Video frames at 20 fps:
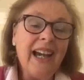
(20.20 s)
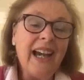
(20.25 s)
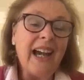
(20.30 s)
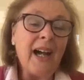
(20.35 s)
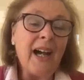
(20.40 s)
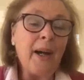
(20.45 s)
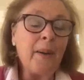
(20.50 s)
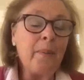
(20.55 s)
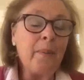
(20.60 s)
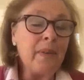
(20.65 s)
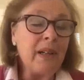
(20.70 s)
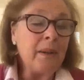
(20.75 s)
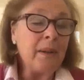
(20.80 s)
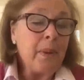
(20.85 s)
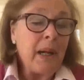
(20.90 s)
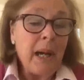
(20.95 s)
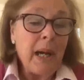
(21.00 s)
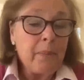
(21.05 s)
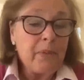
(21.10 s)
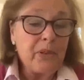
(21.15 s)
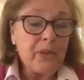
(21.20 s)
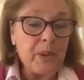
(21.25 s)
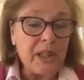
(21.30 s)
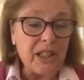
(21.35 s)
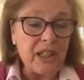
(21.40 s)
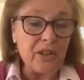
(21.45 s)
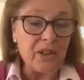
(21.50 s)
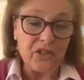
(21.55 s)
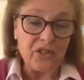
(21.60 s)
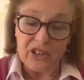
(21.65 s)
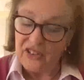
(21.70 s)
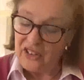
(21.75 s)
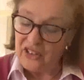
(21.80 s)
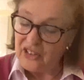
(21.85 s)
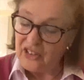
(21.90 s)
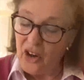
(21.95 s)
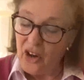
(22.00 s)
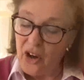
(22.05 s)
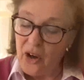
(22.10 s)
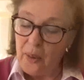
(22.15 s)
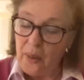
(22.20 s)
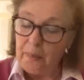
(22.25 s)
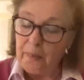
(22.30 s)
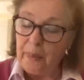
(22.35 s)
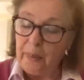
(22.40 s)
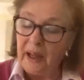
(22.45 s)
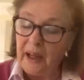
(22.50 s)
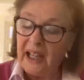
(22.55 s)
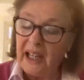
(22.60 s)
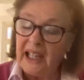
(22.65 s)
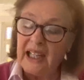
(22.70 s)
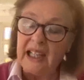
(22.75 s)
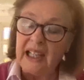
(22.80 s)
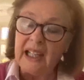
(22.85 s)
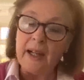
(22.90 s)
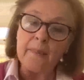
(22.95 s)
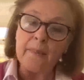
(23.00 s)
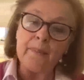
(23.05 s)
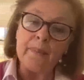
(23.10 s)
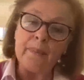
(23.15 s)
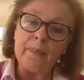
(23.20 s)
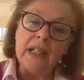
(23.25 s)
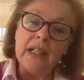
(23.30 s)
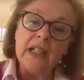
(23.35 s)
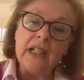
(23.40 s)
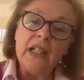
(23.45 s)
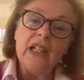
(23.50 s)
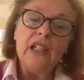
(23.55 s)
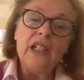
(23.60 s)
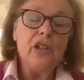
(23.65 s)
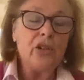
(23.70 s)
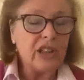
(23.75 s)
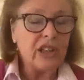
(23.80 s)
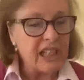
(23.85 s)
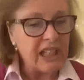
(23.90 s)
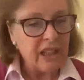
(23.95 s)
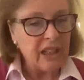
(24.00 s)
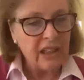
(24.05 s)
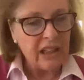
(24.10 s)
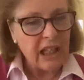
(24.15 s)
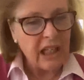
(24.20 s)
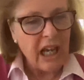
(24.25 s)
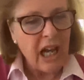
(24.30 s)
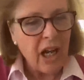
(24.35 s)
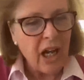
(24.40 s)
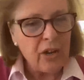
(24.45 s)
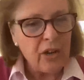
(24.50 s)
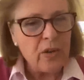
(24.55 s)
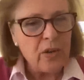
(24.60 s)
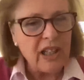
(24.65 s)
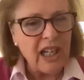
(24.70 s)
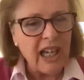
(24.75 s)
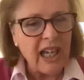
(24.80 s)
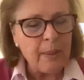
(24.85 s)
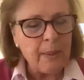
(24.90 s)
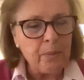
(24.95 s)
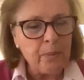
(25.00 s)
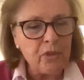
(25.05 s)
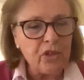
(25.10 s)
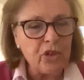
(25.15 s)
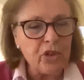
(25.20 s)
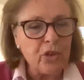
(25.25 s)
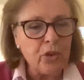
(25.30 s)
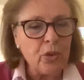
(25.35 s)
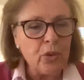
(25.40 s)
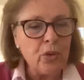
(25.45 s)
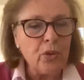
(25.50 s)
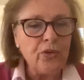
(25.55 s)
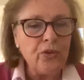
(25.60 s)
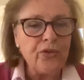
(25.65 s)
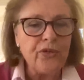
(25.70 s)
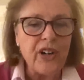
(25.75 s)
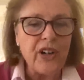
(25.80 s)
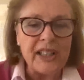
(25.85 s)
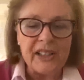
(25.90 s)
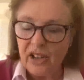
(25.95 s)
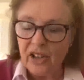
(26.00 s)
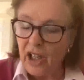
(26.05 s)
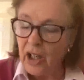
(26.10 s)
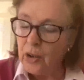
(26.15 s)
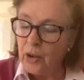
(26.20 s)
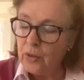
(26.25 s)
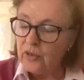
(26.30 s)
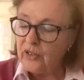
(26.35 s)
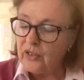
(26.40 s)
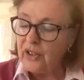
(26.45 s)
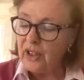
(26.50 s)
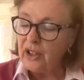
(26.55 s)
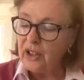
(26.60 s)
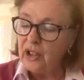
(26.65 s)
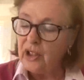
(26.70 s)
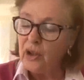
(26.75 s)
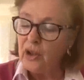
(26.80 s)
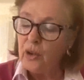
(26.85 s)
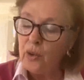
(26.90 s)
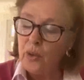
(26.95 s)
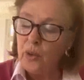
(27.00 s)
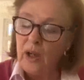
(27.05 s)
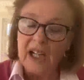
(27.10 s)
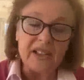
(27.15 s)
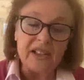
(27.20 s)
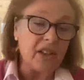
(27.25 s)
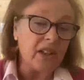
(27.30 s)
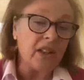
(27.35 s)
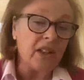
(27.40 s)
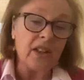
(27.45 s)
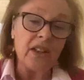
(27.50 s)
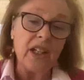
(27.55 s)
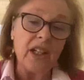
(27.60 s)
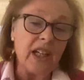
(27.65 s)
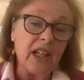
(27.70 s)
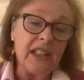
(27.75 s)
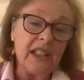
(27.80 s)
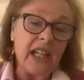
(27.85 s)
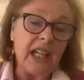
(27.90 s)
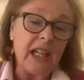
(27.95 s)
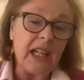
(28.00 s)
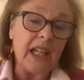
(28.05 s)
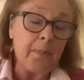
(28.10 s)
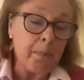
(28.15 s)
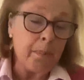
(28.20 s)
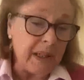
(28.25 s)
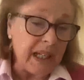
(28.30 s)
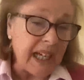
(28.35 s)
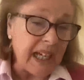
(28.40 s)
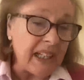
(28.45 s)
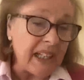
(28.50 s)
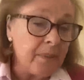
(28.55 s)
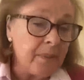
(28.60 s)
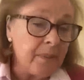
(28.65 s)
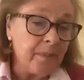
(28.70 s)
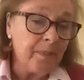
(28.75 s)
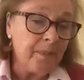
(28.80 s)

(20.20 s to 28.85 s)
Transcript: And perhaps we could just start by looking at how you came to find out that you had an MPN.